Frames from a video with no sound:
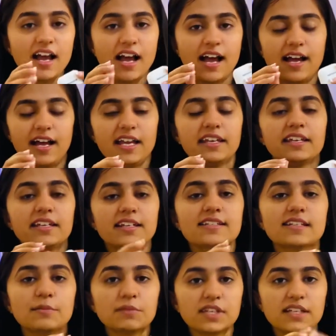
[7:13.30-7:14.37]
I need
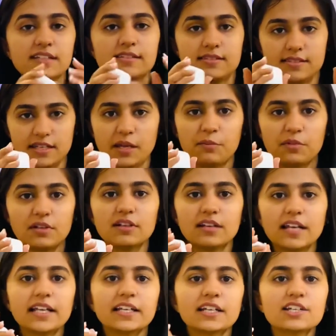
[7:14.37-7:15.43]
something stable.
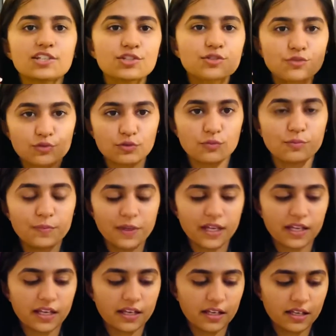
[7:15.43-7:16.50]
Like it
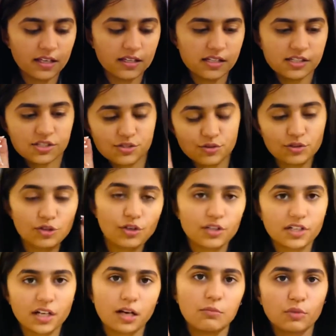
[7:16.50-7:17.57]
should not
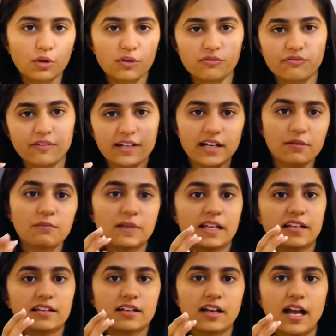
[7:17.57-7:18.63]
come off when
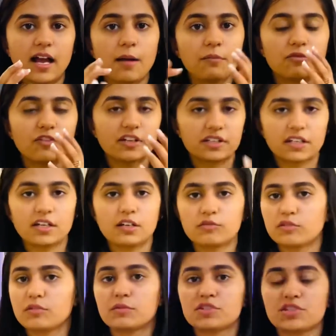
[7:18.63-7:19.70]
I'm working out
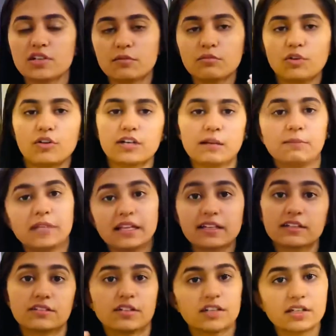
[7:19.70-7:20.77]
in gym or I'm like
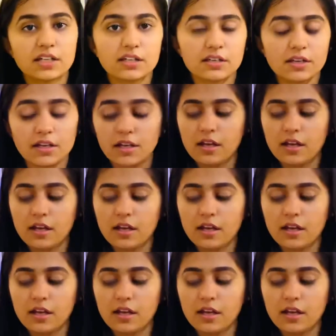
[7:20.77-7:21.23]
running.